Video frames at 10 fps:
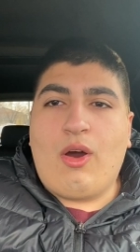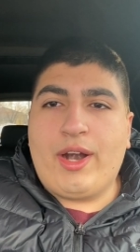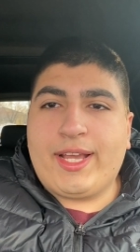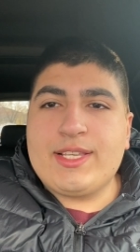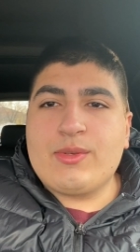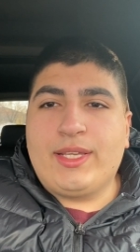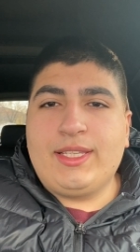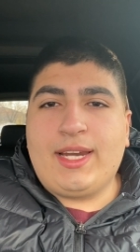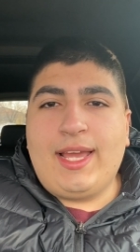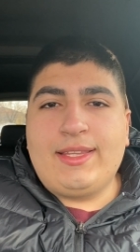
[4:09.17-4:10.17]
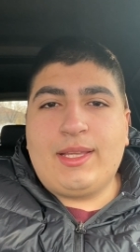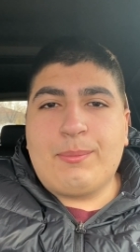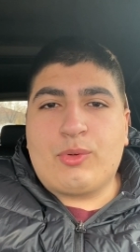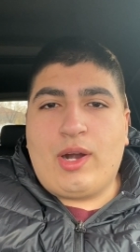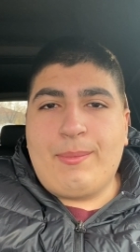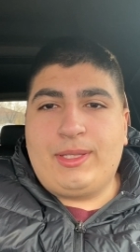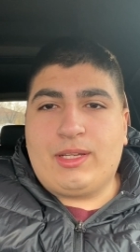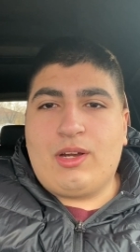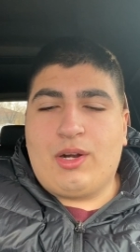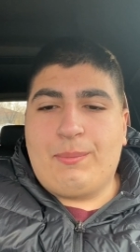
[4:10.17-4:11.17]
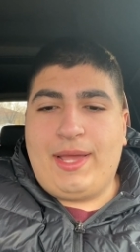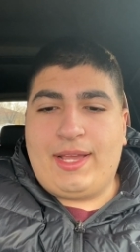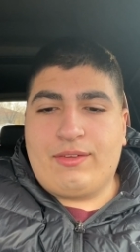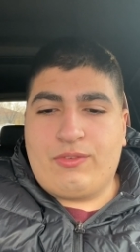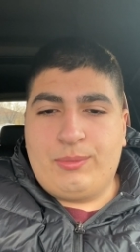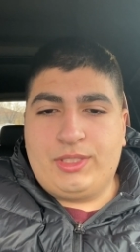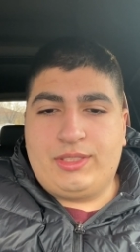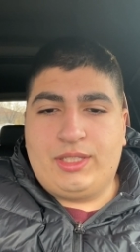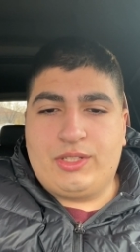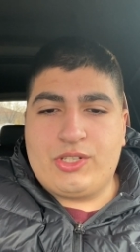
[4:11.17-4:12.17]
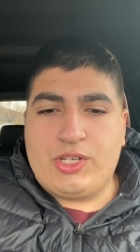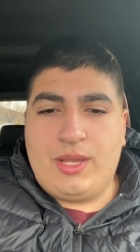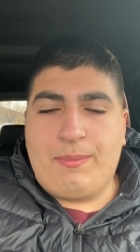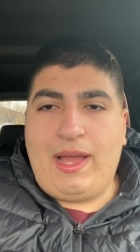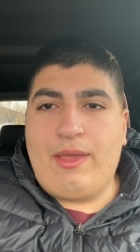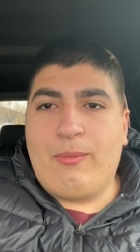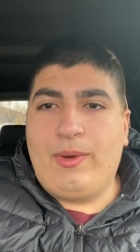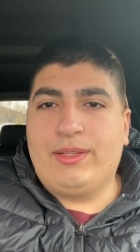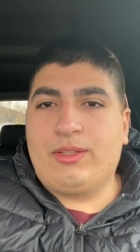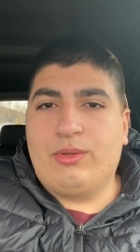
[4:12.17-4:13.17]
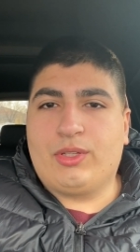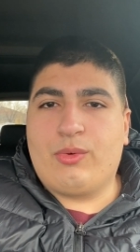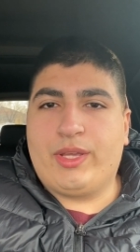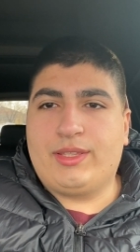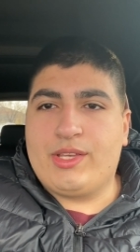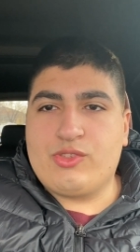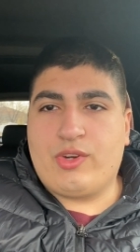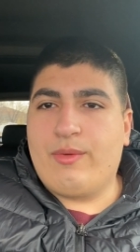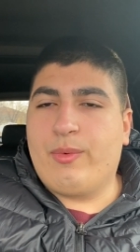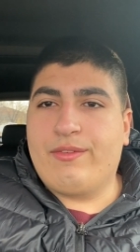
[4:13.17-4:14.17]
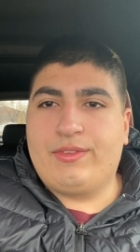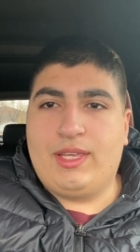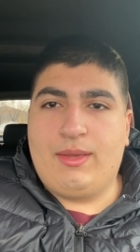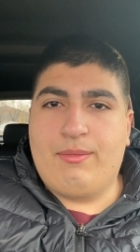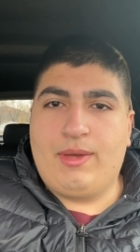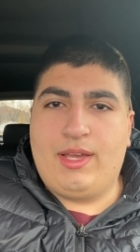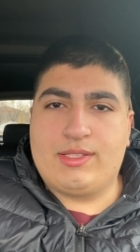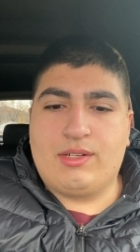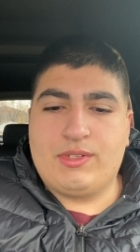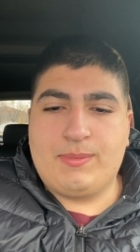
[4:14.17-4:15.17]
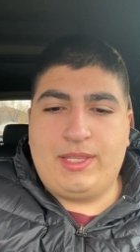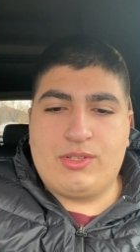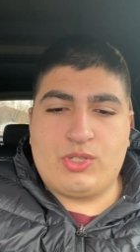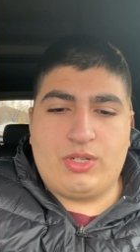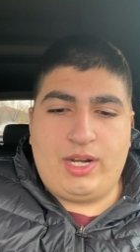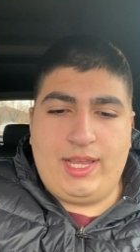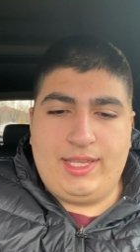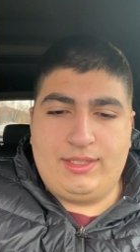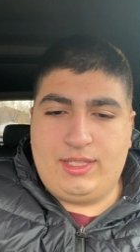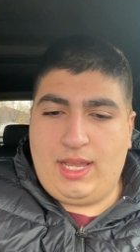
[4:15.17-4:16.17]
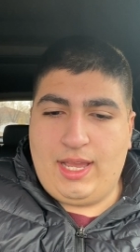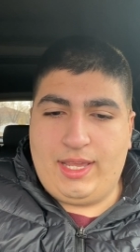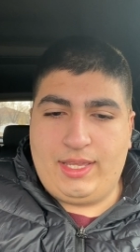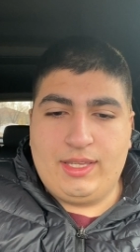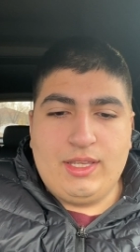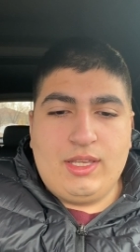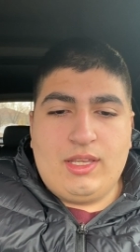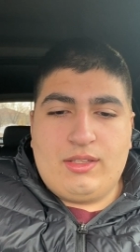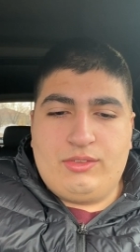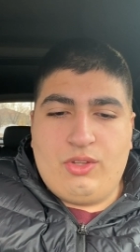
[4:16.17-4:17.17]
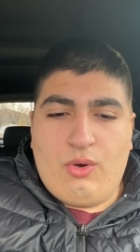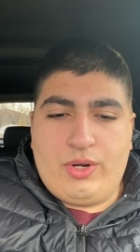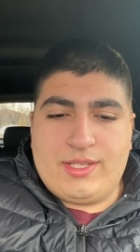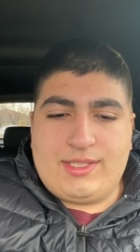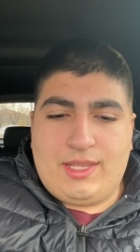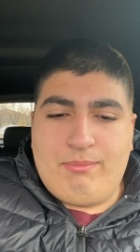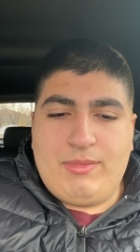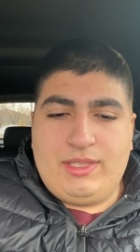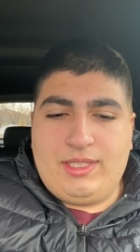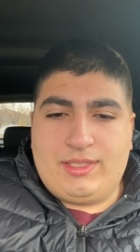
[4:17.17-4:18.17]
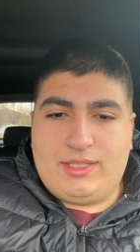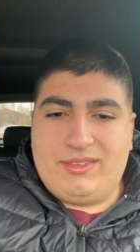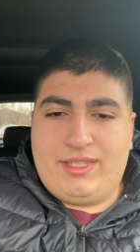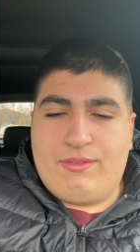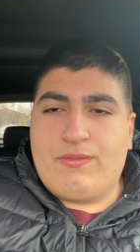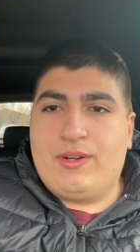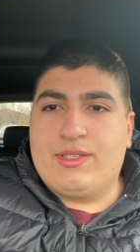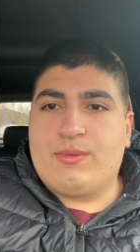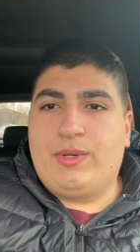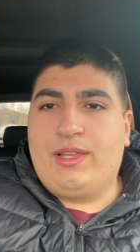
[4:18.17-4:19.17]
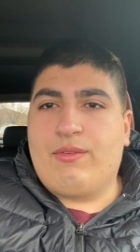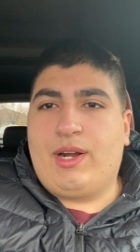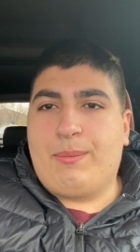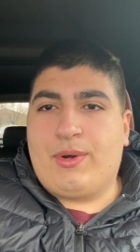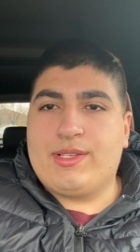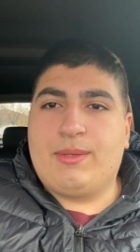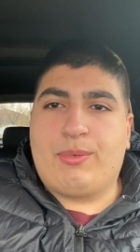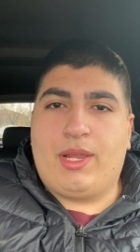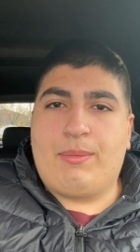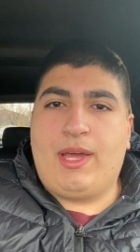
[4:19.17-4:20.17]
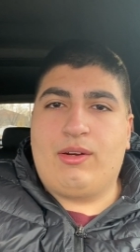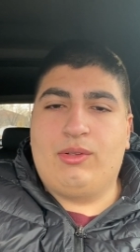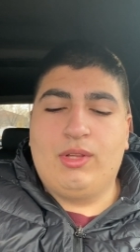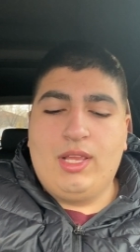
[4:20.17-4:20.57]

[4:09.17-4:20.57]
Alright guys, so I did end up grabbing the car back from the dealership. I went on a quick test drive with the service manager and I noticed immediate difference whenever I press the brake pedal.